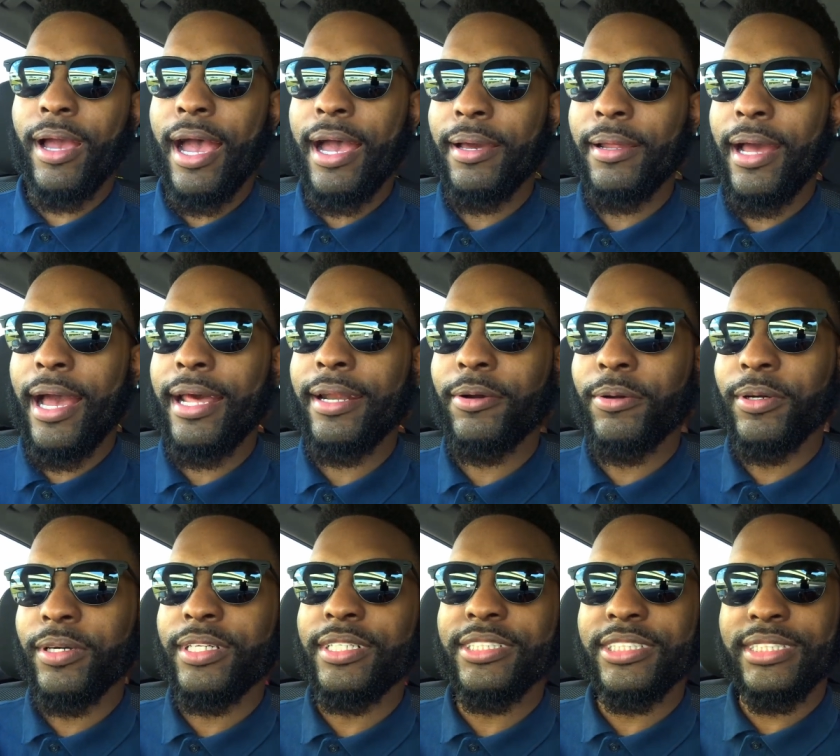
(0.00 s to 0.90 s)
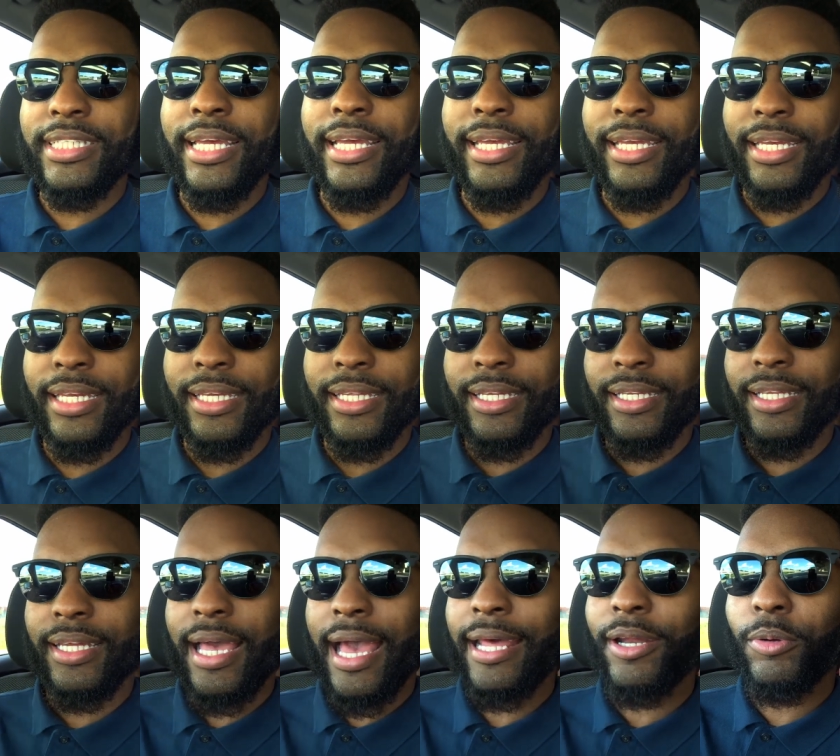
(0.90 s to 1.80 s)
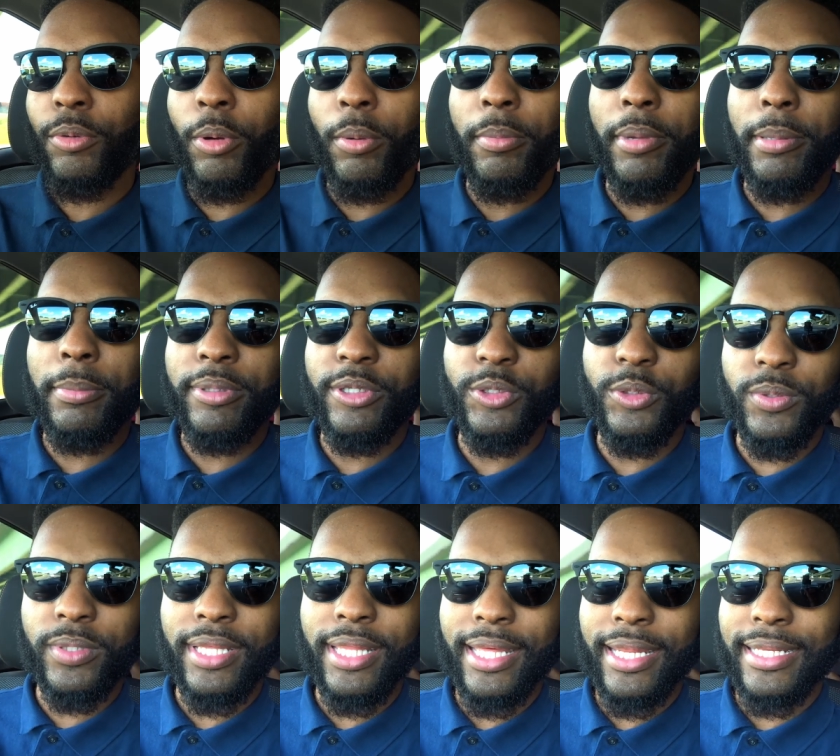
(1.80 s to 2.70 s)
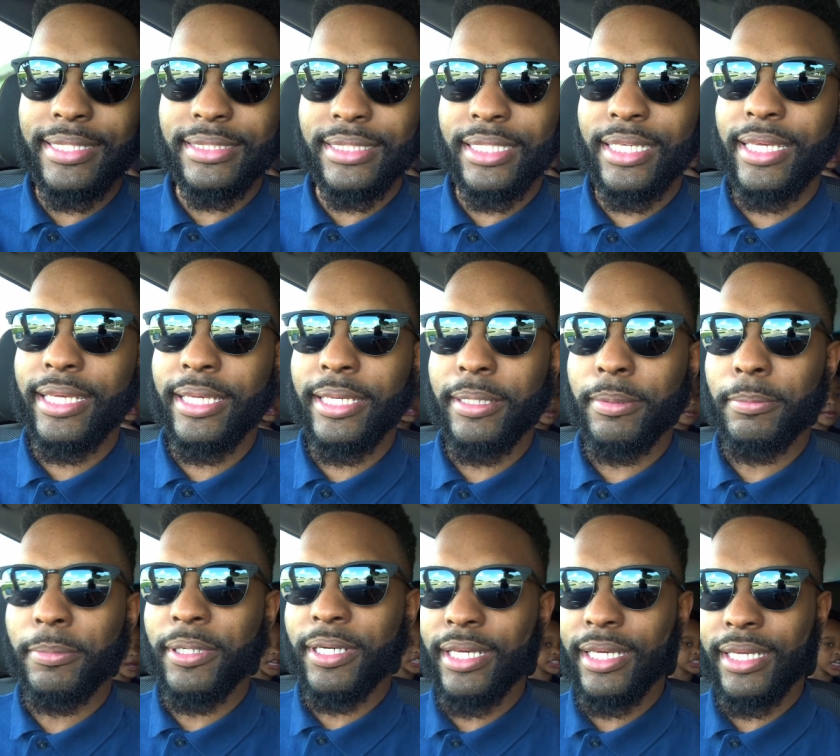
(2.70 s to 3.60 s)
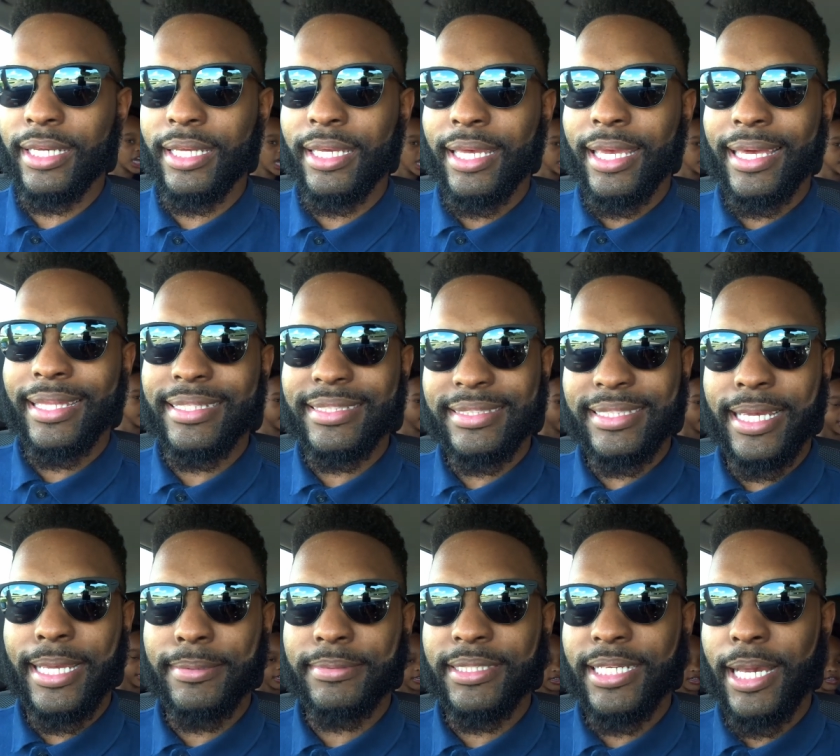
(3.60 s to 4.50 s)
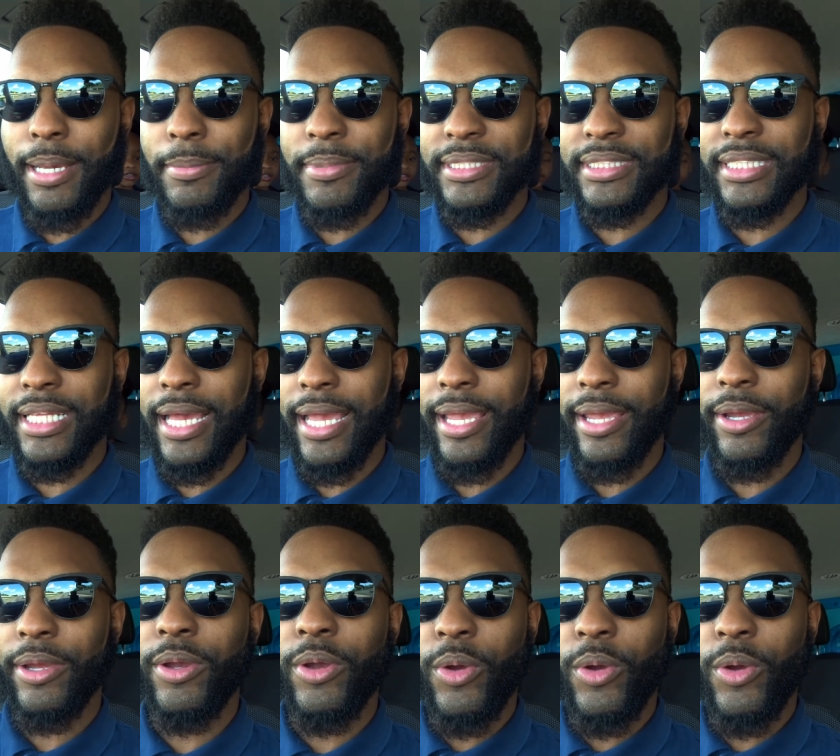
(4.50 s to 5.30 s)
I don't understand. I don't remember doing that as a kid, but at the same time, it's like,